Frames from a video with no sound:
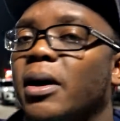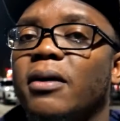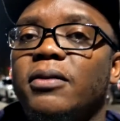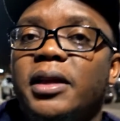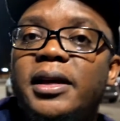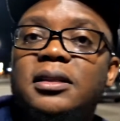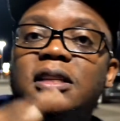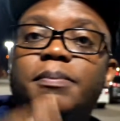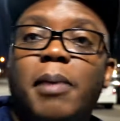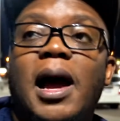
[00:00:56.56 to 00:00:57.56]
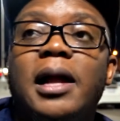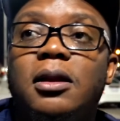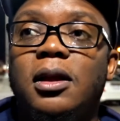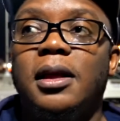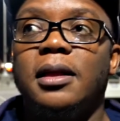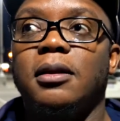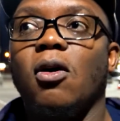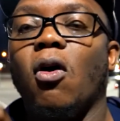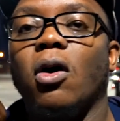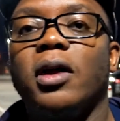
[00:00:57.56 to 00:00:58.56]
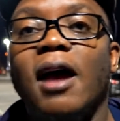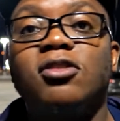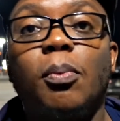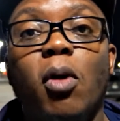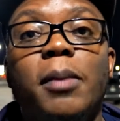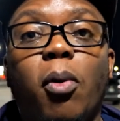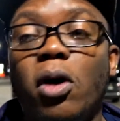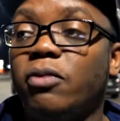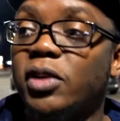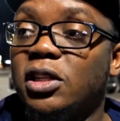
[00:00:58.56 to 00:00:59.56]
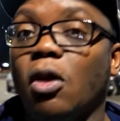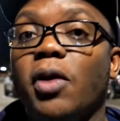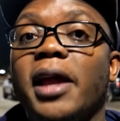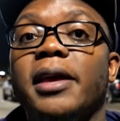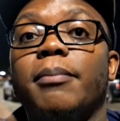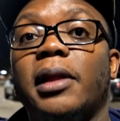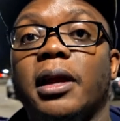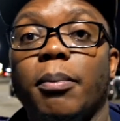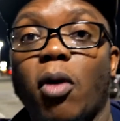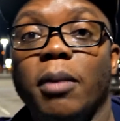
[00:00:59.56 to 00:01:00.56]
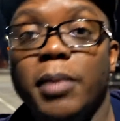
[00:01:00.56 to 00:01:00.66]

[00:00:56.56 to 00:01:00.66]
but there's a spot called Council Point Park, which is located in Lincoln Park,